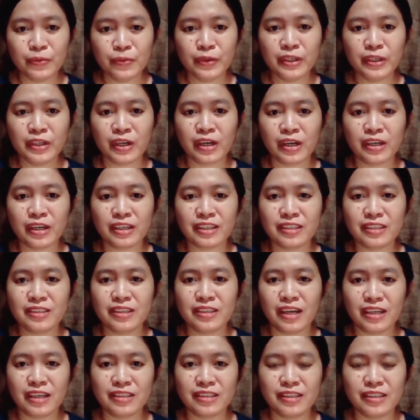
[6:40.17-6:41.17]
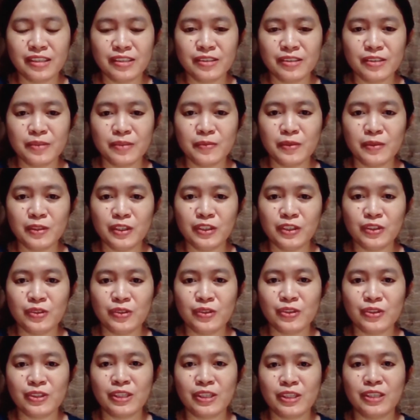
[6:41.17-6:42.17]
we are conducting
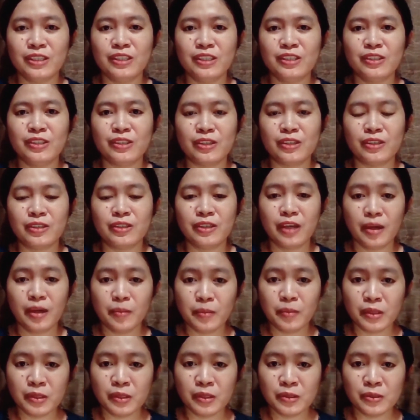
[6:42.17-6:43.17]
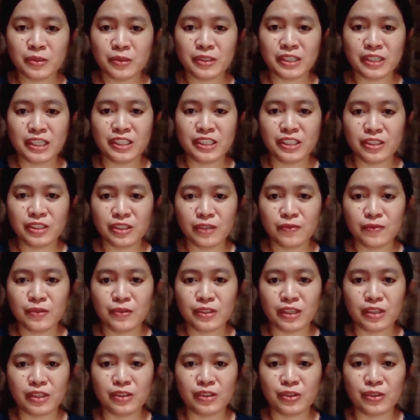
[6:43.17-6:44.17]
simulation studies on chemo-sensitive
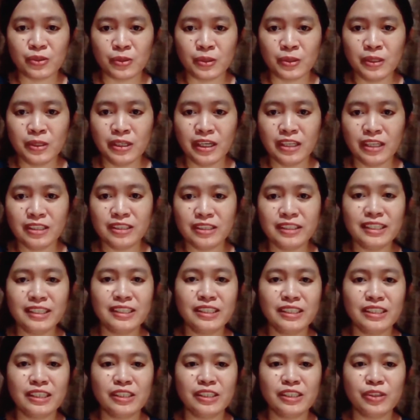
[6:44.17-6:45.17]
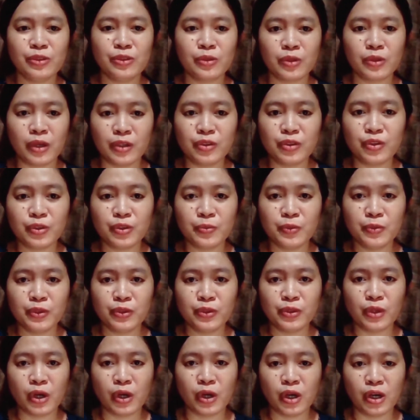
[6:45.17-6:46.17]
sensor, and this is to
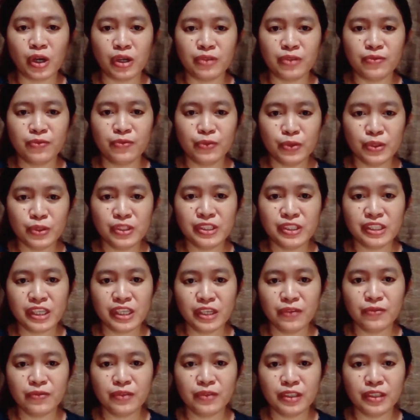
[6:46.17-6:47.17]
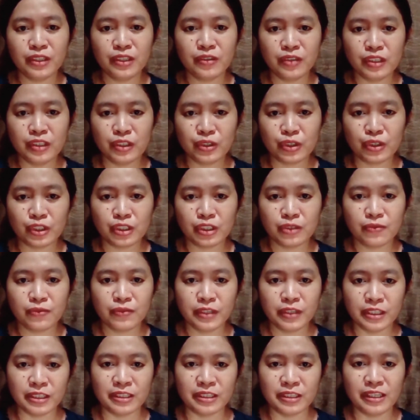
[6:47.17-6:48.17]
contribute on food safety research
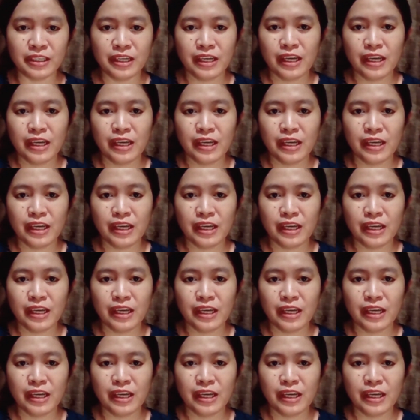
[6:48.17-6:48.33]
field.